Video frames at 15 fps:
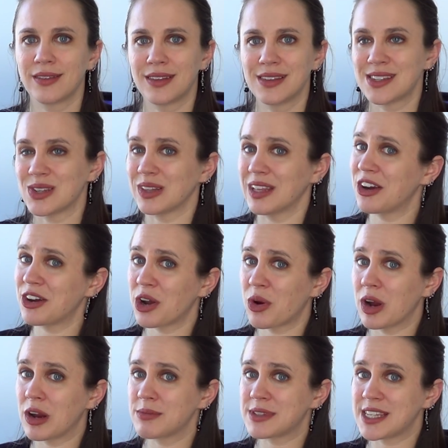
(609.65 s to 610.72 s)
So now your
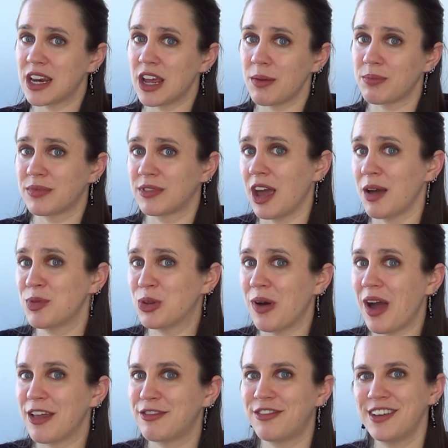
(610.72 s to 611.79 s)
aquarium's set up, time to
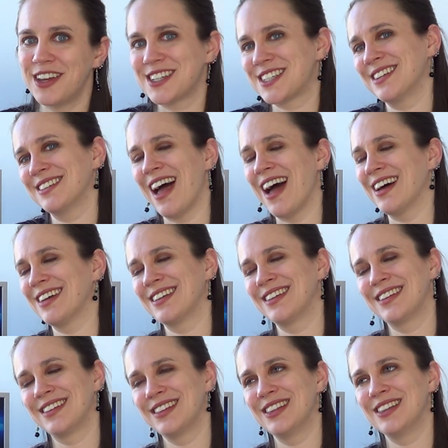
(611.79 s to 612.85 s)
add fish.
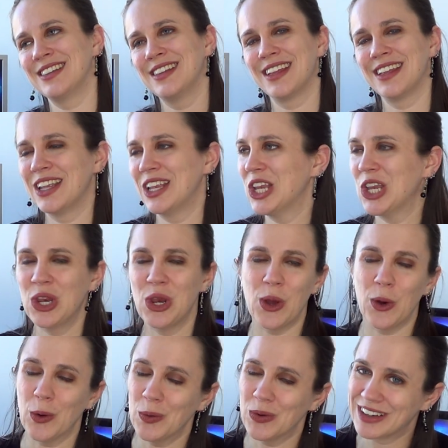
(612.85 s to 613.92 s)

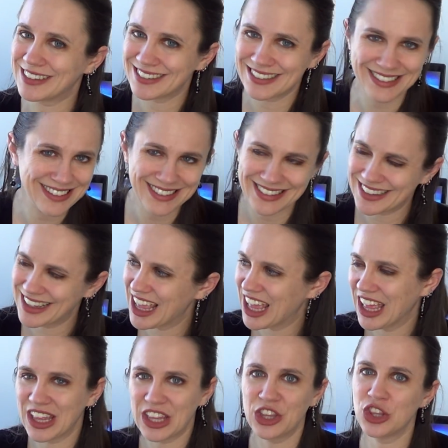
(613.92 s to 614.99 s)
No,
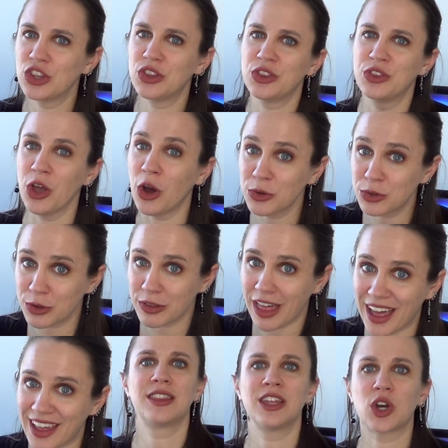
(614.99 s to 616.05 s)
don't do
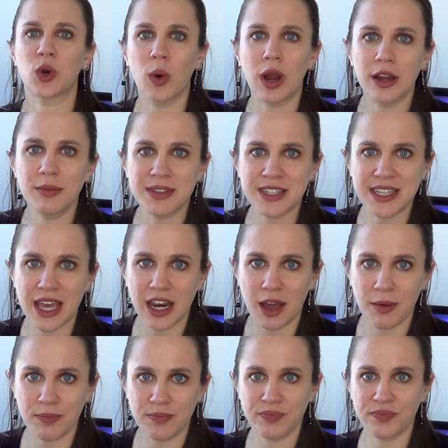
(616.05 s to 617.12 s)
that. The aquarium's set
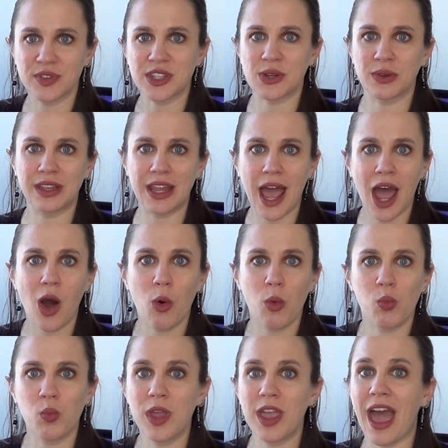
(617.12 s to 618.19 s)
up, so now
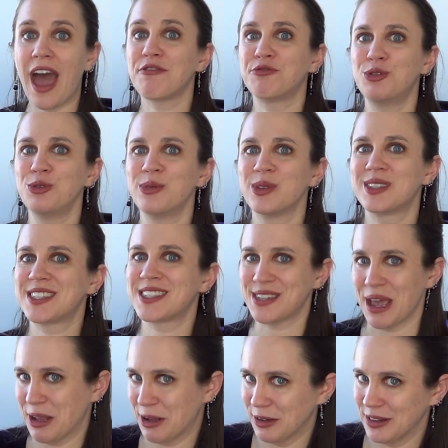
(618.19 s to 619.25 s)
we have to
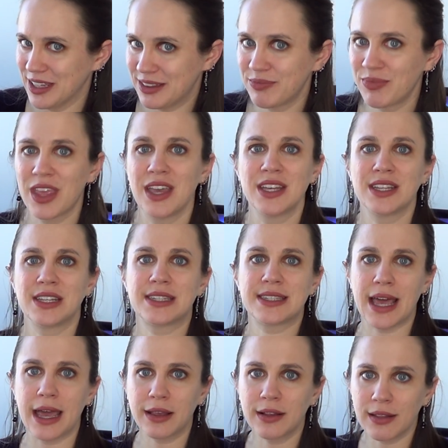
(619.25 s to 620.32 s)
cycle it.
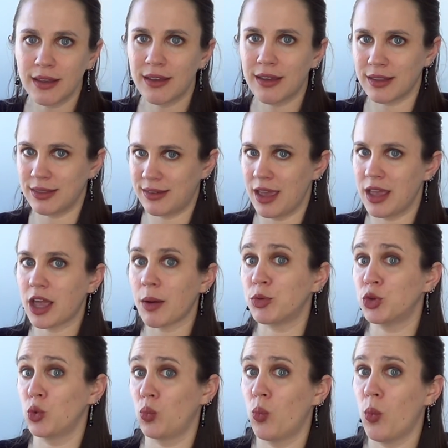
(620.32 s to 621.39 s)
Cycling can take up
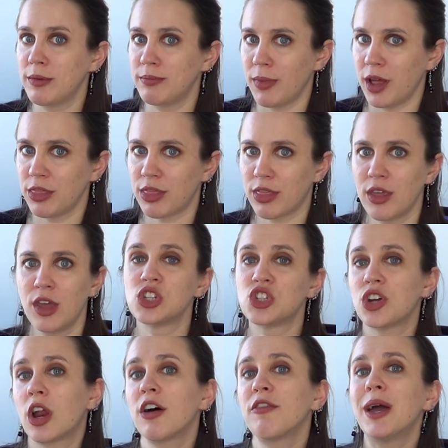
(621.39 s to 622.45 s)
to 1 month.
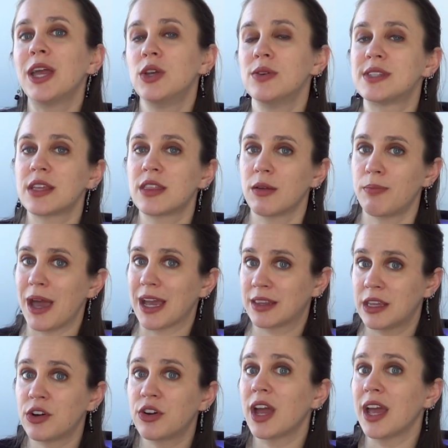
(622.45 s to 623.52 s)
Start off by using the
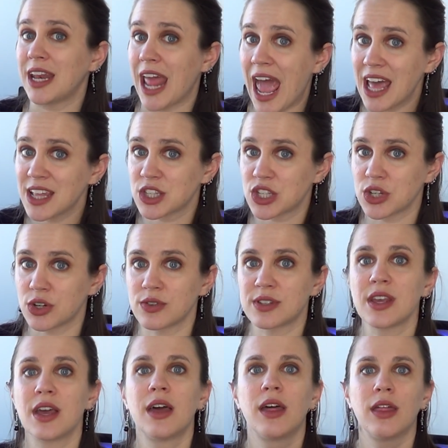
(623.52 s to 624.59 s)
bacteria enhancers
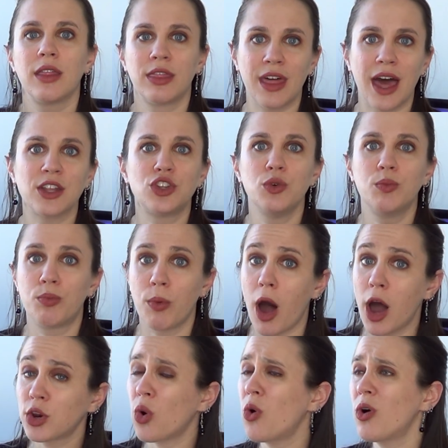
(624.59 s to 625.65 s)
that you
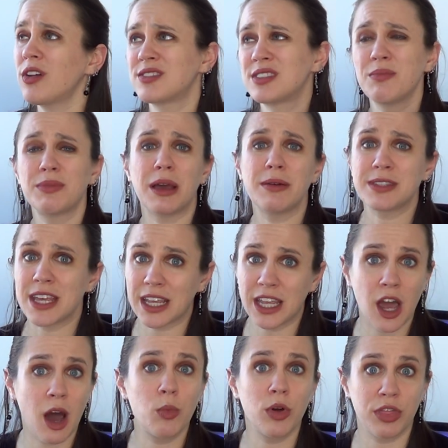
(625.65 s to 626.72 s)
bought, or sometimes that
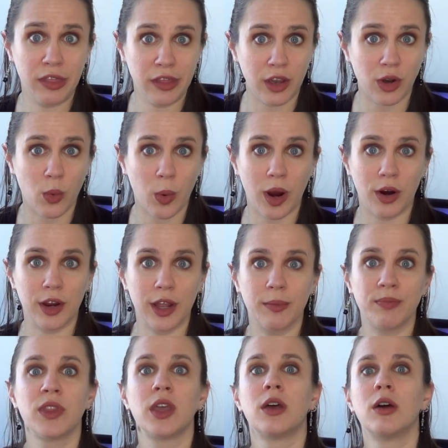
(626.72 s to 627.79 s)
come with the aquarium.
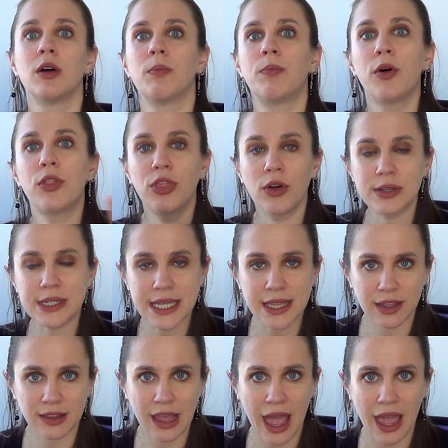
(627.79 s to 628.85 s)
Put those in
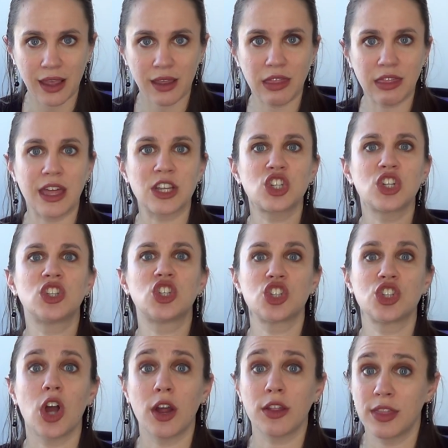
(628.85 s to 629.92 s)
the tank. That should
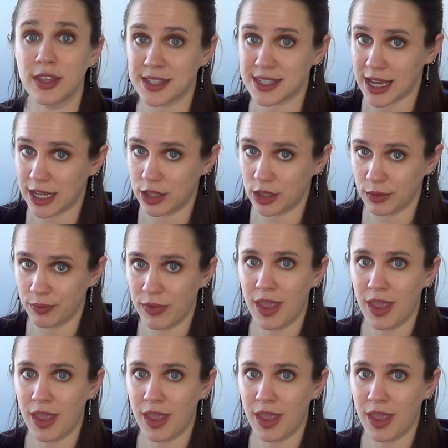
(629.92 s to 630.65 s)
start the cycle.